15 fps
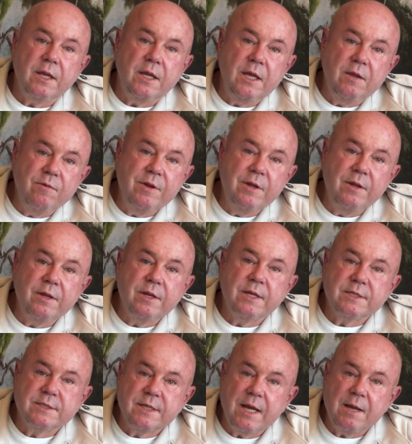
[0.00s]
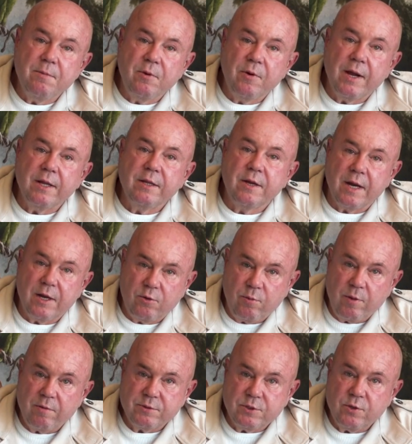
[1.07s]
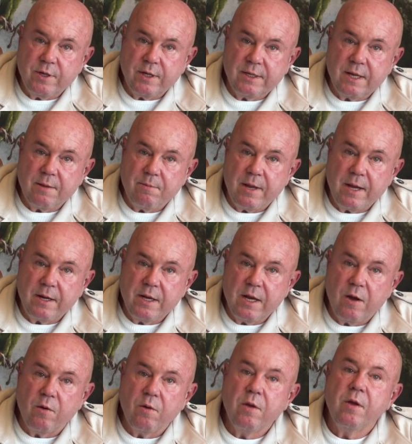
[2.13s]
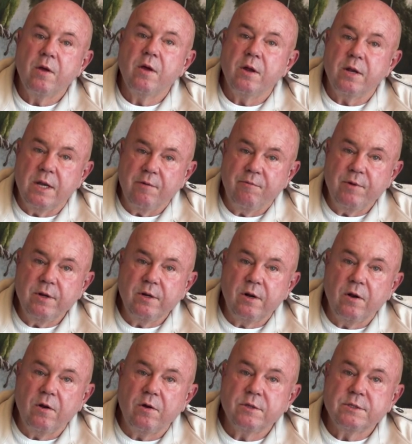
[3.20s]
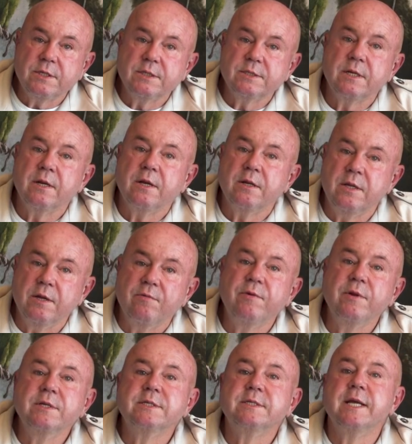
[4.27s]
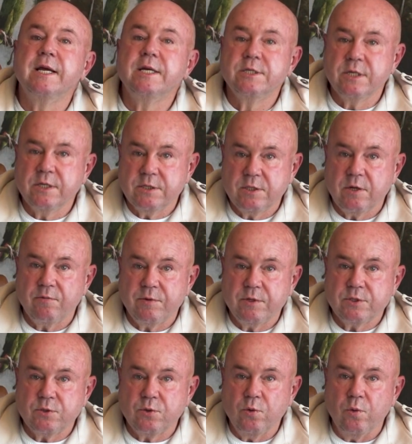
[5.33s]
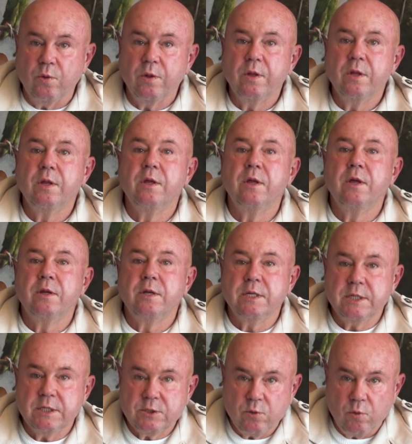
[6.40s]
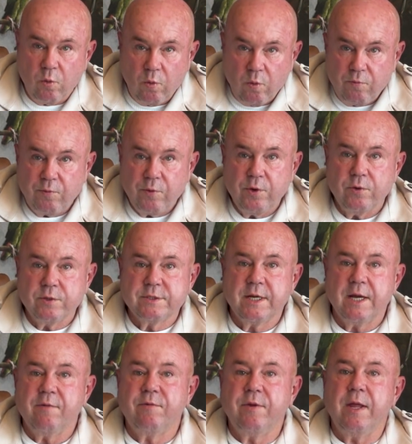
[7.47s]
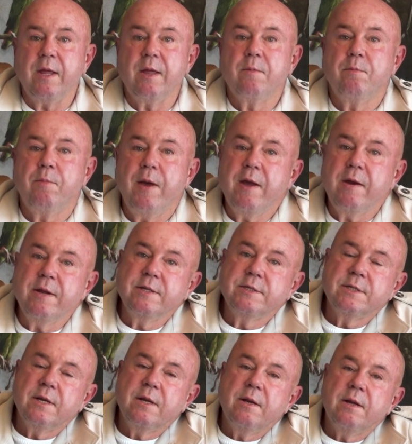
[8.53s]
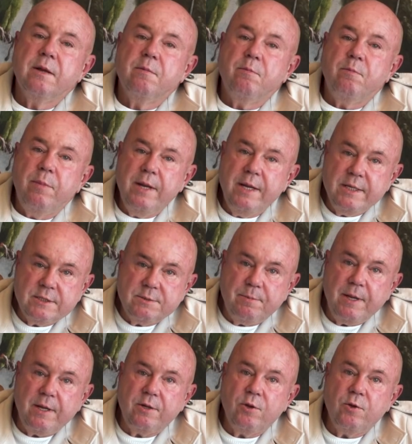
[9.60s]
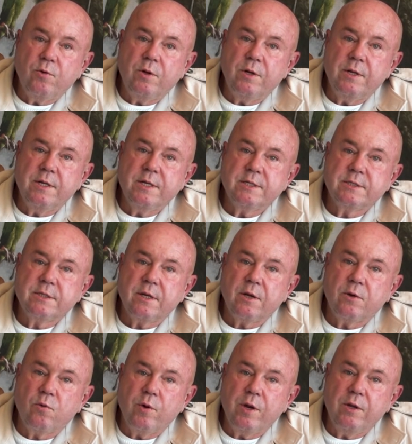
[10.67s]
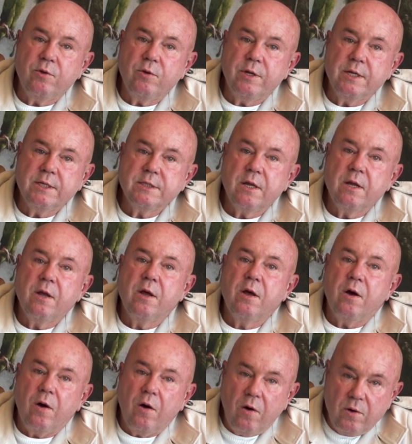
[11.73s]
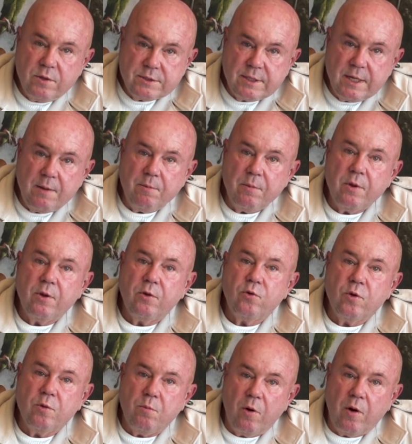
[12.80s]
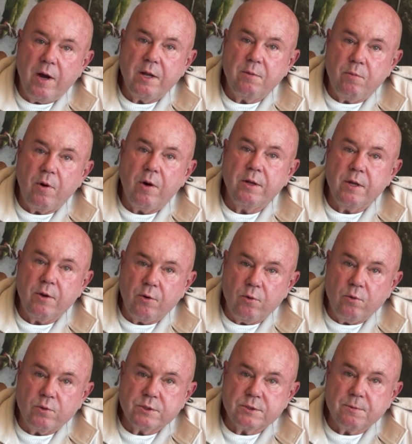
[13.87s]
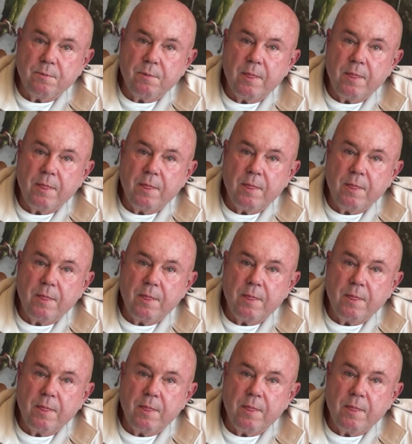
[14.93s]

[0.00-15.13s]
Even the same grade 12s, you that come back now, different classes, different sections of the school. This is all for your safety. Parents, please speak to your learners according to this. Ask them to abide by the rules.